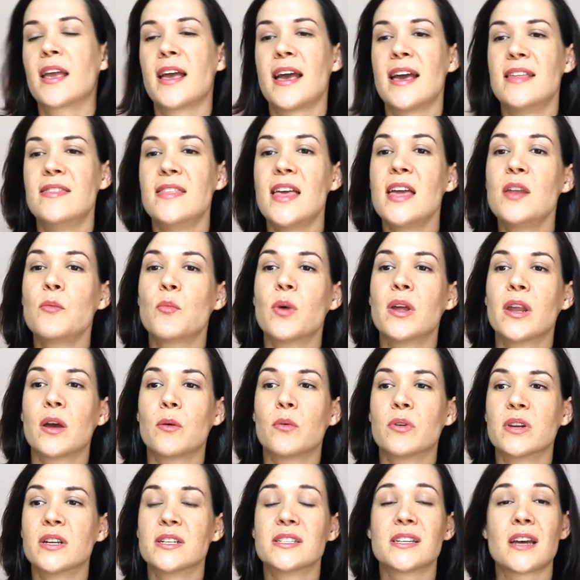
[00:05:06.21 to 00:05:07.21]
And then when I
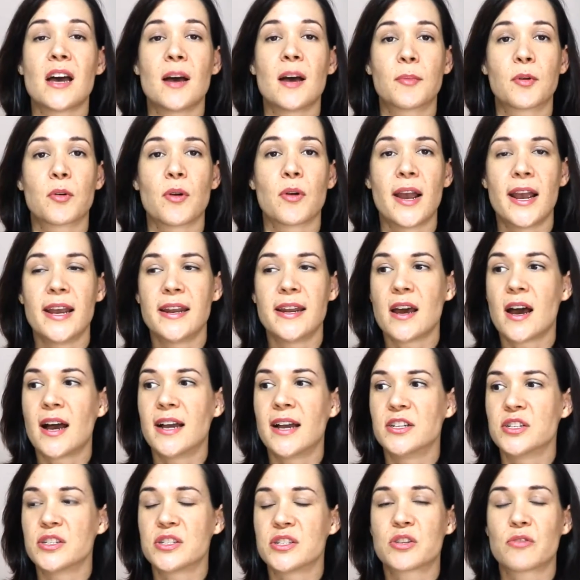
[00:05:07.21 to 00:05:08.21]
wanted to upgrade,
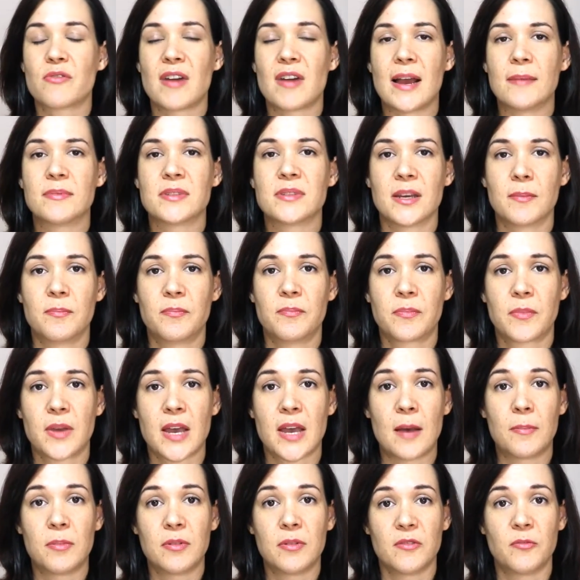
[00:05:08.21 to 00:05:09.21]
I just grabbed a
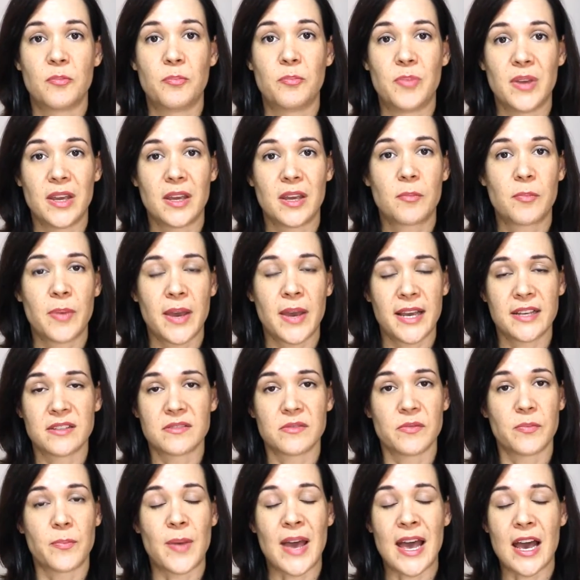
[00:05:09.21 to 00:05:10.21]
couple of big pairs
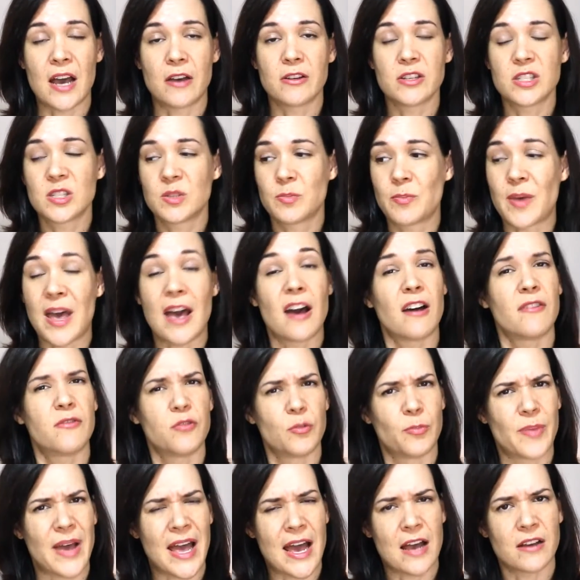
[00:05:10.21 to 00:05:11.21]
of
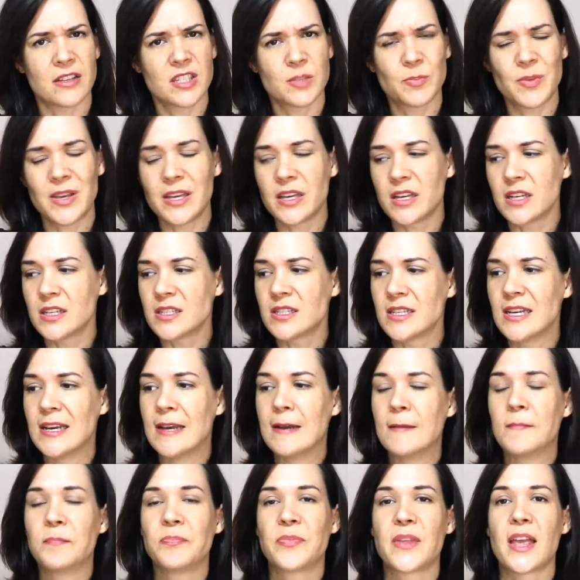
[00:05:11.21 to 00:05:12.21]
powerful power speakers,
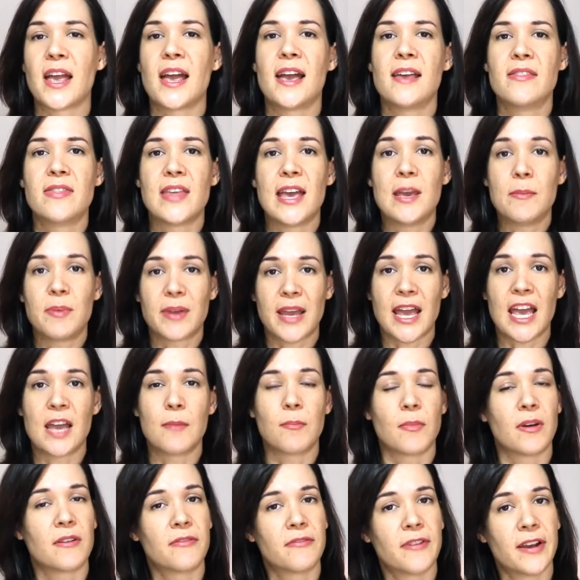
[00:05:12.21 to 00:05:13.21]
and they became
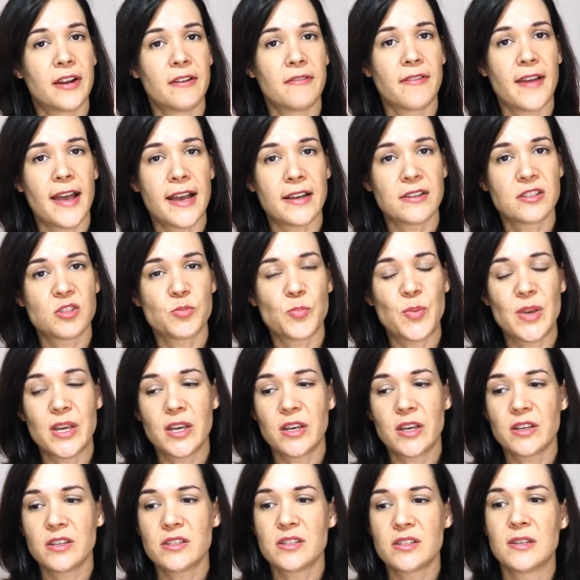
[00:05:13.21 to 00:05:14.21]
my front of house
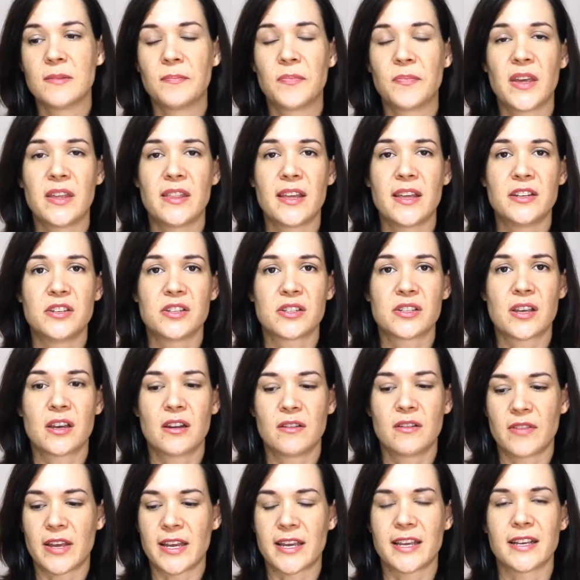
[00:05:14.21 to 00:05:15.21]
speakers, and they just kind
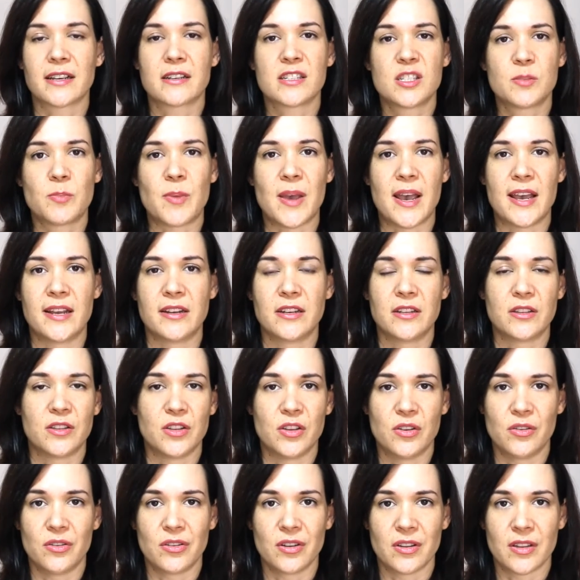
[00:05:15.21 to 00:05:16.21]
of like expanded the
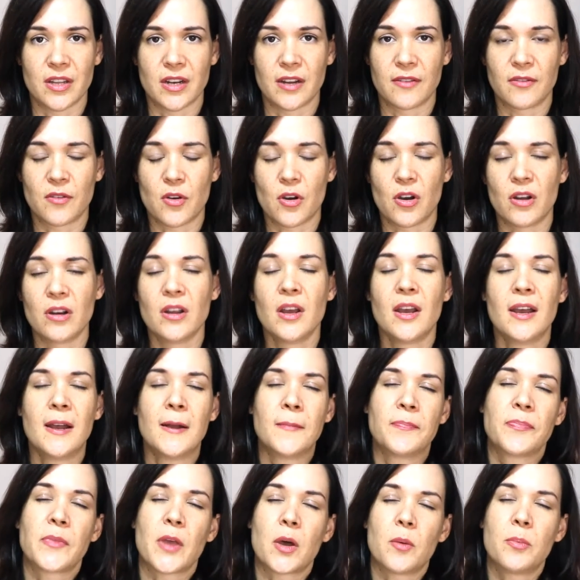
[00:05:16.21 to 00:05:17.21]
unit that I've got.
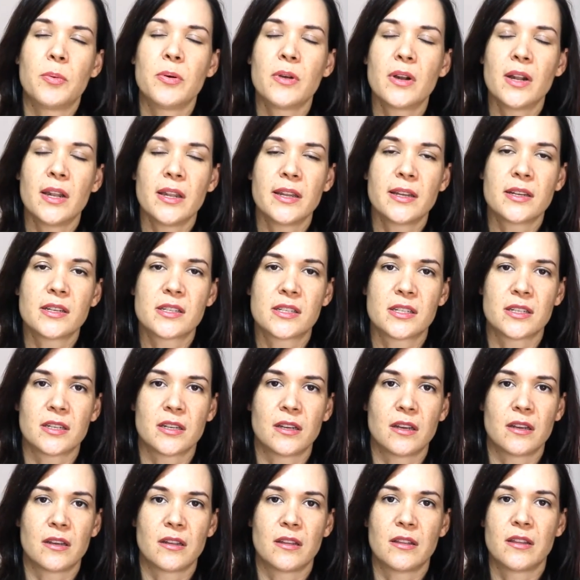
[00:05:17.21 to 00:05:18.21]
I'll put a link
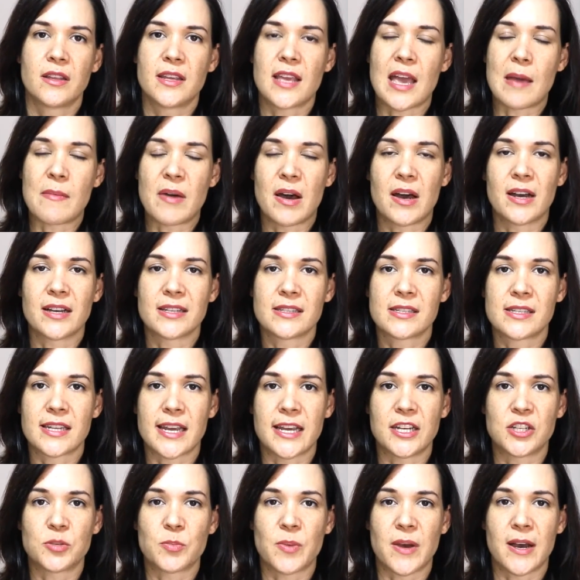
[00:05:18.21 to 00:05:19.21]
to the Yamaha
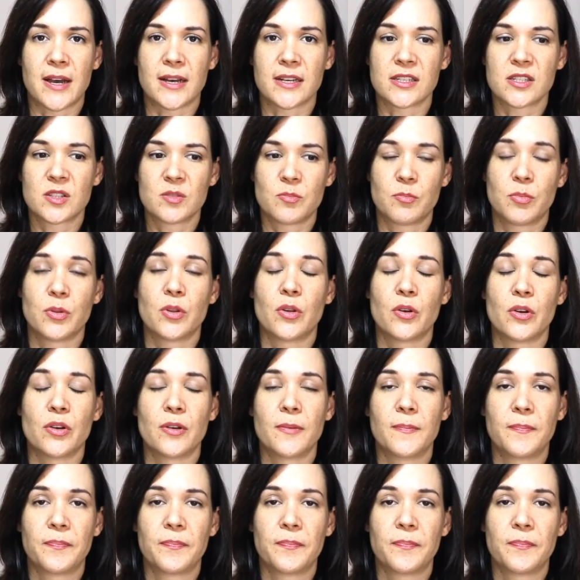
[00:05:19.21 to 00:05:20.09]
Stage Pass below.